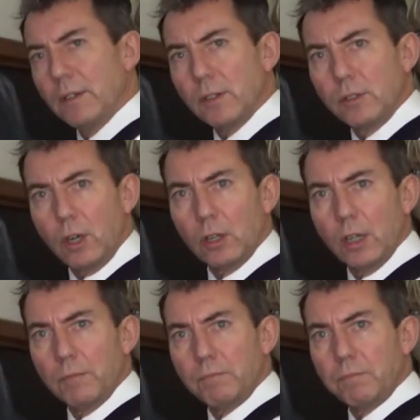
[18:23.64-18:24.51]
the
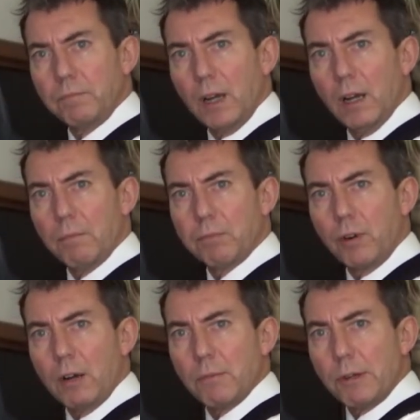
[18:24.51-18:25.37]
dollar
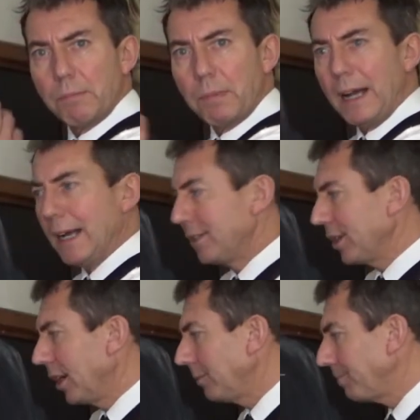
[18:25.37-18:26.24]
primary pairs
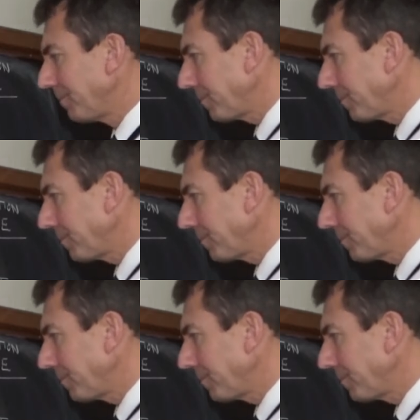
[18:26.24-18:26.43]
are.